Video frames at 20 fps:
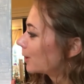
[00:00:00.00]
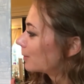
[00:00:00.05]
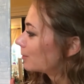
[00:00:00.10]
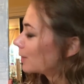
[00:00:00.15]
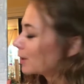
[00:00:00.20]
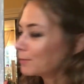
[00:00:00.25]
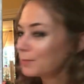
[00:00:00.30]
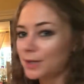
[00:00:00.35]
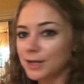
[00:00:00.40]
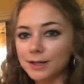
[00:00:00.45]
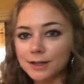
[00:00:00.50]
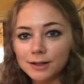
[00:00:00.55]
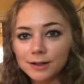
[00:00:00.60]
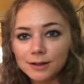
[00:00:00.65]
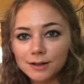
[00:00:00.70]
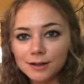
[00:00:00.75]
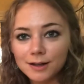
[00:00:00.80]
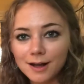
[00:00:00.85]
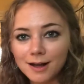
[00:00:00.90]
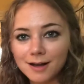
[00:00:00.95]

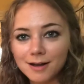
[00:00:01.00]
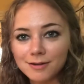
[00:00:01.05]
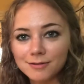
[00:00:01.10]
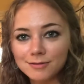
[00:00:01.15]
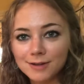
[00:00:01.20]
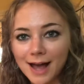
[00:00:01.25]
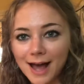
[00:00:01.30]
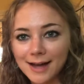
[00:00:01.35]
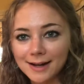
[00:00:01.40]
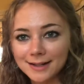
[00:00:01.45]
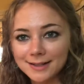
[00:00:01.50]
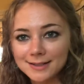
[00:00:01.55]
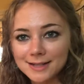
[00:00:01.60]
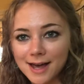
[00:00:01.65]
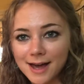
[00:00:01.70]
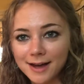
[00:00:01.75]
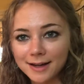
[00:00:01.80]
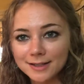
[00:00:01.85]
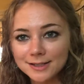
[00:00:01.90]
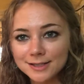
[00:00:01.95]
appeal of adding
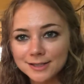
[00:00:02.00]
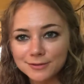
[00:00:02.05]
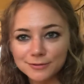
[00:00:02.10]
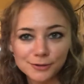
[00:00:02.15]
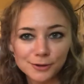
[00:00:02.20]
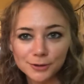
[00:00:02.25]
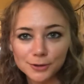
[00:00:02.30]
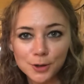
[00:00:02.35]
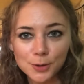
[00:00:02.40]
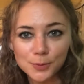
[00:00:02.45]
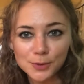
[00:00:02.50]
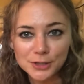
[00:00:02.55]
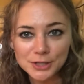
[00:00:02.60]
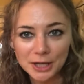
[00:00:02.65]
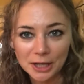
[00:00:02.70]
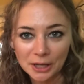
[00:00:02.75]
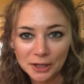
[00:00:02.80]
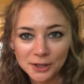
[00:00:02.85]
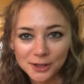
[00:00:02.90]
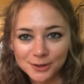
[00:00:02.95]
text for no
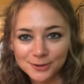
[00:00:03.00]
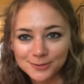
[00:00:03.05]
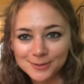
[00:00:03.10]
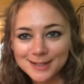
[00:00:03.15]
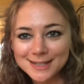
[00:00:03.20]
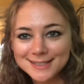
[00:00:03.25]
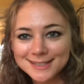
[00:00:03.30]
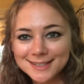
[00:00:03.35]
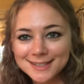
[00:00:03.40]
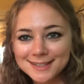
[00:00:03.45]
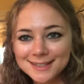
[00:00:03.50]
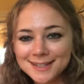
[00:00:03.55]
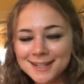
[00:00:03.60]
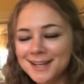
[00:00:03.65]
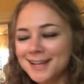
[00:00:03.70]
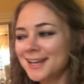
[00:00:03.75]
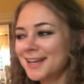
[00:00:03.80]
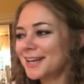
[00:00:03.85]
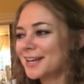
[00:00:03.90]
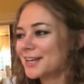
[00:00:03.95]
particular reason.
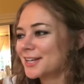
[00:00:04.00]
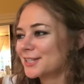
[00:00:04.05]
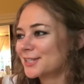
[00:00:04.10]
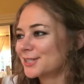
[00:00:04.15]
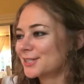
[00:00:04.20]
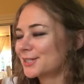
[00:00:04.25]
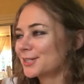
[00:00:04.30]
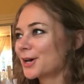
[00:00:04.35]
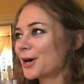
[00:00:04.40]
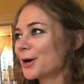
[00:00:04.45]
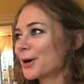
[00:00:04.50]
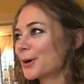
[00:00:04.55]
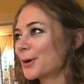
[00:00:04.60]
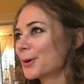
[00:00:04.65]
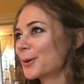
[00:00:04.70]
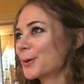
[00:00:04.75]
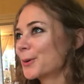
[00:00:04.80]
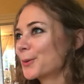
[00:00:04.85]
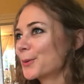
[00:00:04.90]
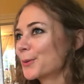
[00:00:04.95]

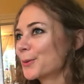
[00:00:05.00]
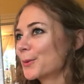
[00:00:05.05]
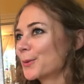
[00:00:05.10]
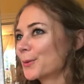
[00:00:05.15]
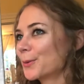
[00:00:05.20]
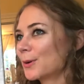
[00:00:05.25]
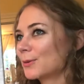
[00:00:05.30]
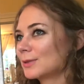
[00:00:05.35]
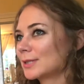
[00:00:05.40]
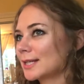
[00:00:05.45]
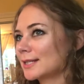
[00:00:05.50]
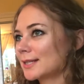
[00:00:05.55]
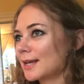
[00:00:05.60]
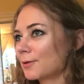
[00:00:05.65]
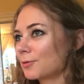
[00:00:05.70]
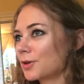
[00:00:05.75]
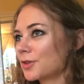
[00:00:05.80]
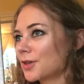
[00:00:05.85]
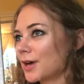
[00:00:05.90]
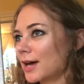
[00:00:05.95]
So what was I saying
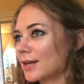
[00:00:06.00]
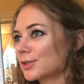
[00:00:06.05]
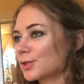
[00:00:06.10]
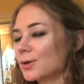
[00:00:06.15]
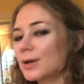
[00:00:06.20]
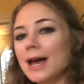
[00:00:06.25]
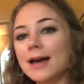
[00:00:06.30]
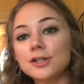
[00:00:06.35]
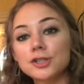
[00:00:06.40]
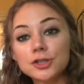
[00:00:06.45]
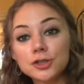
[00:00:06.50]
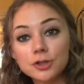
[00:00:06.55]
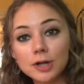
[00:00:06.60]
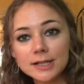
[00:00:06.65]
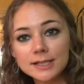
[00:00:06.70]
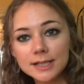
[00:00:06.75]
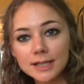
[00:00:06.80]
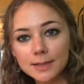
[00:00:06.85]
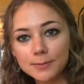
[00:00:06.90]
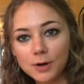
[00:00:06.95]
with that? So yeah, just
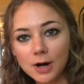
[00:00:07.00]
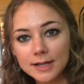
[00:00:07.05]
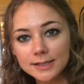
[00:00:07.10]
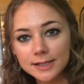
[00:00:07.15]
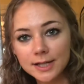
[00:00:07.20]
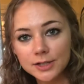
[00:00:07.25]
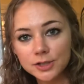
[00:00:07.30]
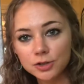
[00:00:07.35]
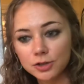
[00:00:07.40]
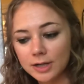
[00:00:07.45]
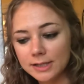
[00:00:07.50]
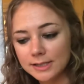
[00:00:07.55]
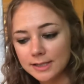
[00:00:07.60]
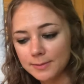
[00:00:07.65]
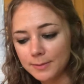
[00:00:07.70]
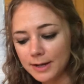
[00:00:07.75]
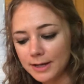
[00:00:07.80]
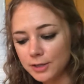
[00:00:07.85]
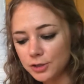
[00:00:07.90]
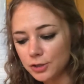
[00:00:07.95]
trusting the process,
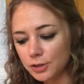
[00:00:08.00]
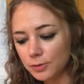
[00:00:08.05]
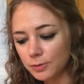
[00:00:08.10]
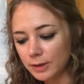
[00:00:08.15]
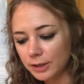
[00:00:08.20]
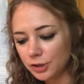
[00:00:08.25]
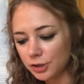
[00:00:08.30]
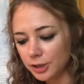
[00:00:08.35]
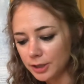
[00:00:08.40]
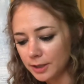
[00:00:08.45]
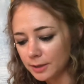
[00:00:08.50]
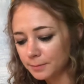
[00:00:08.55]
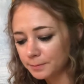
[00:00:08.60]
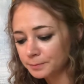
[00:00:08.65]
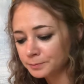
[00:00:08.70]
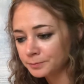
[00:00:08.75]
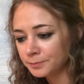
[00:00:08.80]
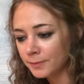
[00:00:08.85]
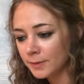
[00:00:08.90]
trusting my intuition,